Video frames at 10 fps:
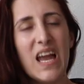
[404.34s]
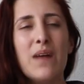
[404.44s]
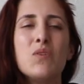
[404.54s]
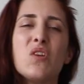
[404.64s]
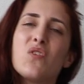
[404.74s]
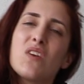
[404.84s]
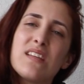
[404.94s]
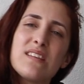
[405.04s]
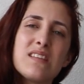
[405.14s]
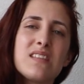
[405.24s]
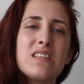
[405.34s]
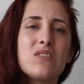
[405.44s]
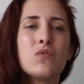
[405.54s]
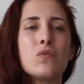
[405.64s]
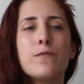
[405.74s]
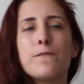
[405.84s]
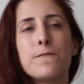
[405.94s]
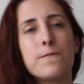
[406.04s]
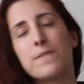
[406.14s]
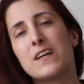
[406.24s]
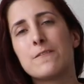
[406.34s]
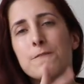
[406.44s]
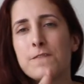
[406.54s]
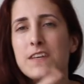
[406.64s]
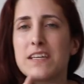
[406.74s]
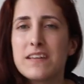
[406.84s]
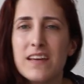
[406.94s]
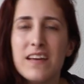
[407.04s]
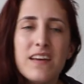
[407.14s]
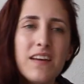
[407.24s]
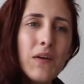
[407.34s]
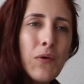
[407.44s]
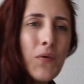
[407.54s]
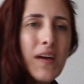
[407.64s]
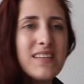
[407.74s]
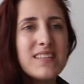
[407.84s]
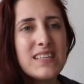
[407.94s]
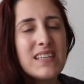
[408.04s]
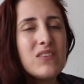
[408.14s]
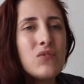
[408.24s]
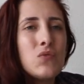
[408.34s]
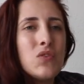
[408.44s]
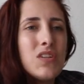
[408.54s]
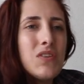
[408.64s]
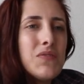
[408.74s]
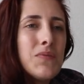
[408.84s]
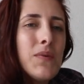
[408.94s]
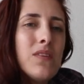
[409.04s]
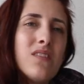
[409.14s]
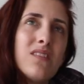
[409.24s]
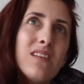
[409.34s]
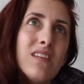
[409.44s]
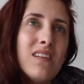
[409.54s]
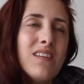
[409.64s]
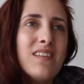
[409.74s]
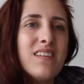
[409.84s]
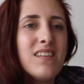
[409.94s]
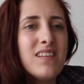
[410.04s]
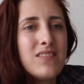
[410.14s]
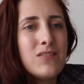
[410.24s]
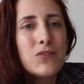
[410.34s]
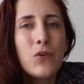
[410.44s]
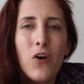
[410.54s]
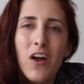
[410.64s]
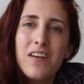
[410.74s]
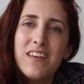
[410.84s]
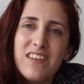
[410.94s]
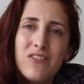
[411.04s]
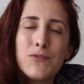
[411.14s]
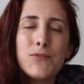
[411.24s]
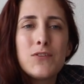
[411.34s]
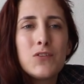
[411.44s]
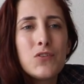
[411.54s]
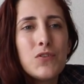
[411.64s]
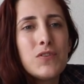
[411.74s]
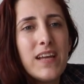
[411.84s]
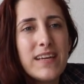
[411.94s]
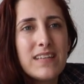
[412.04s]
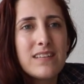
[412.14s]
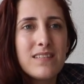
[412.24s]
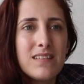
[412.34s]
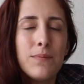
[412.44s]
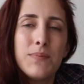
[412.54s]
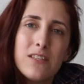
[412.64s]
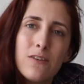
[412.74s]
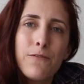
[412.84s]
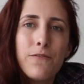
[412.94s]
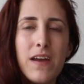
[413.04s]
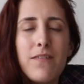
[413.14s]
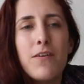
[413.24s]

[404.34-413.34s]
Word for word: I'm not against it, you know, fanfic writing into shows, but so early into the show, like the episode 5